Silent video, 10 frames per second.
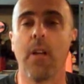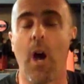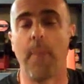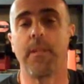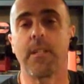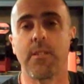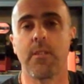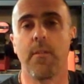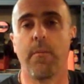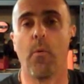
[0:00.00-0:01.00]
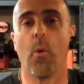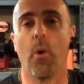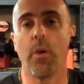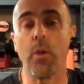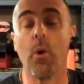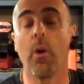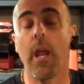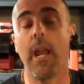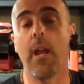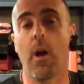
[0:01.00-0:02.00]
optics for your
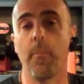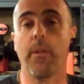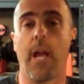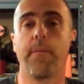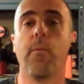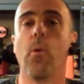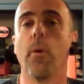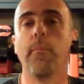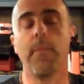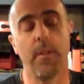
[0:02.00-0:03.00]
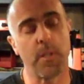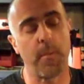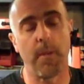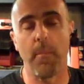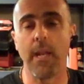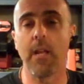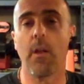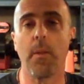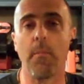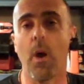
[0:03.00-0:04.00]
AR platform. There's been many out
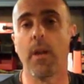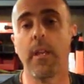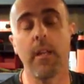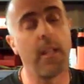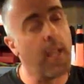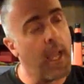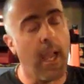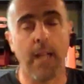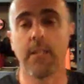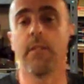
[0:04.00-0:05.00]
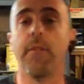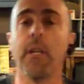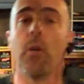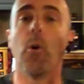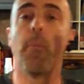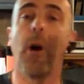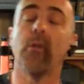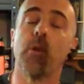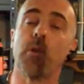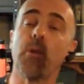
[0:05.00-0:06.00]
in the market. I did a video about
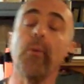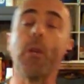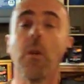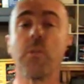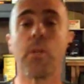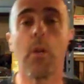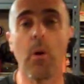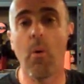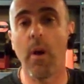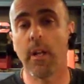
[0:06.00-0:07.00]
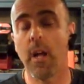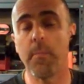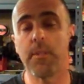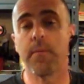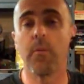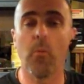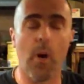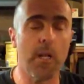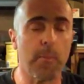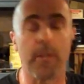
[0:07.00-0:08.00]
just 2 years ago on a couple different
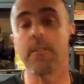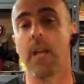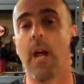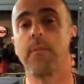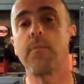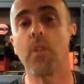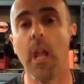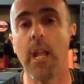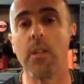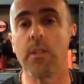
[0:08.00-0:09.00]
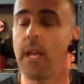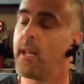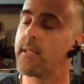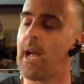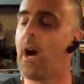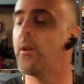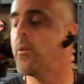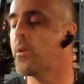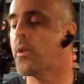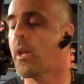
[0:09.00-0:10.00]
ones, but times have changed, and it's how
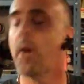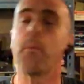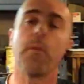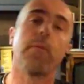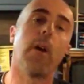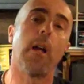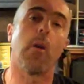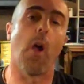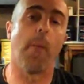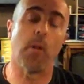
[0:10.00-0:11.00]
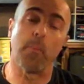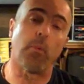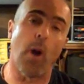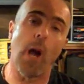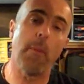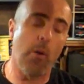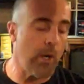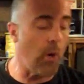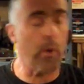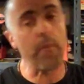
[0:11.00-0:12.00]
you set up your firearm, your
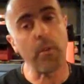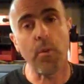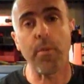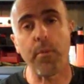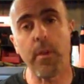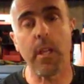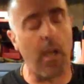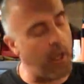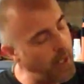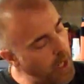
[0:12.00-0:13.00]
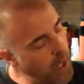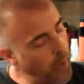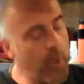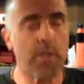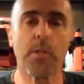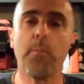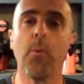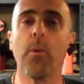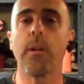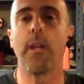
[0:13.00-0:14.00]
primary or even your 3-gun, which is
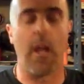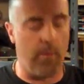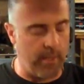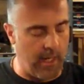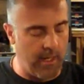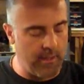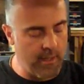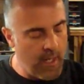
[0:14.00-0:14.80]
important nowadays.